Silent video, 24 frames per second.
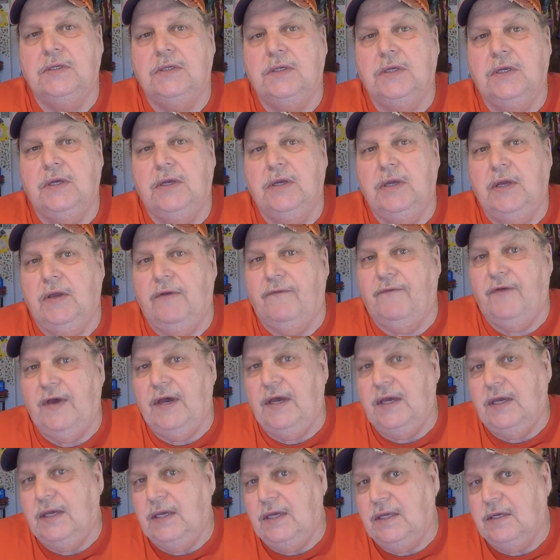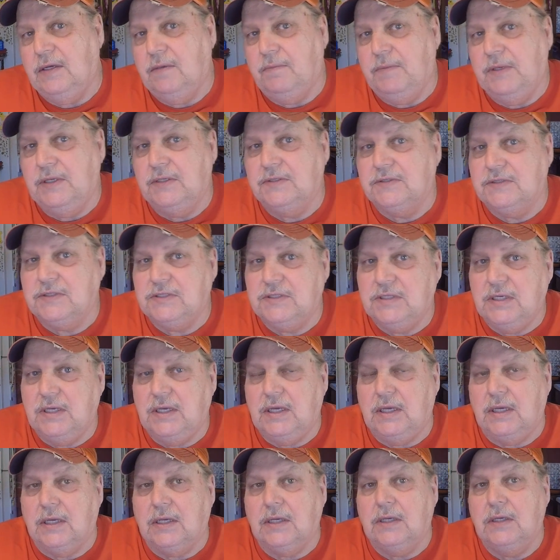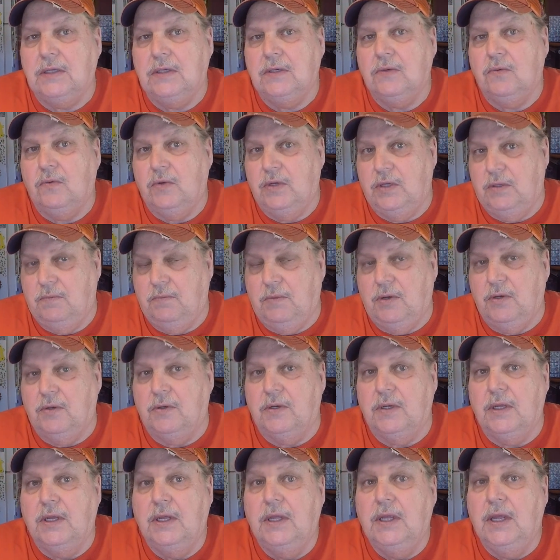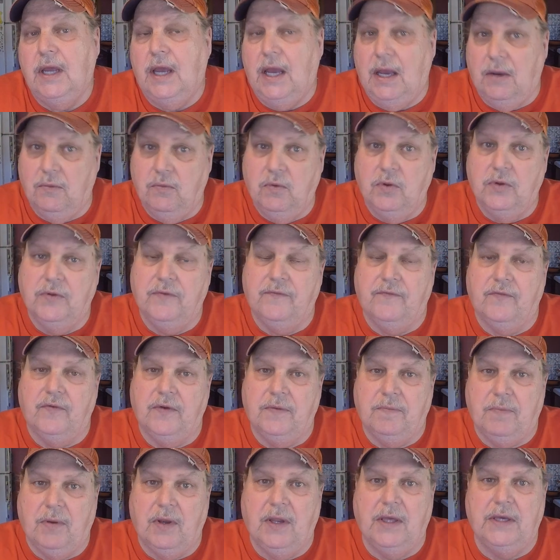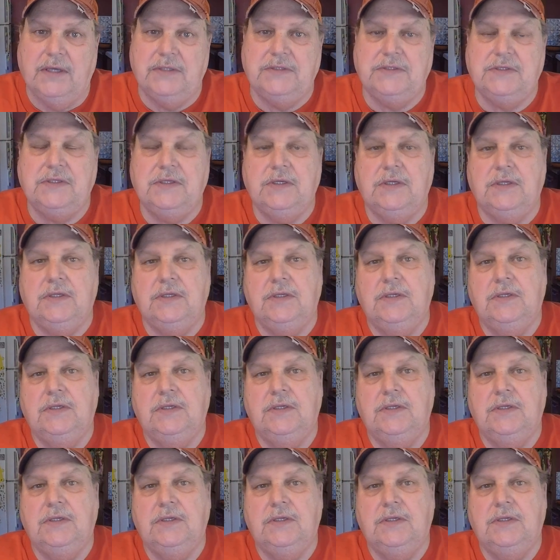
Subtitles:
If I hadn't been sick when it burnt, I would have replaced it.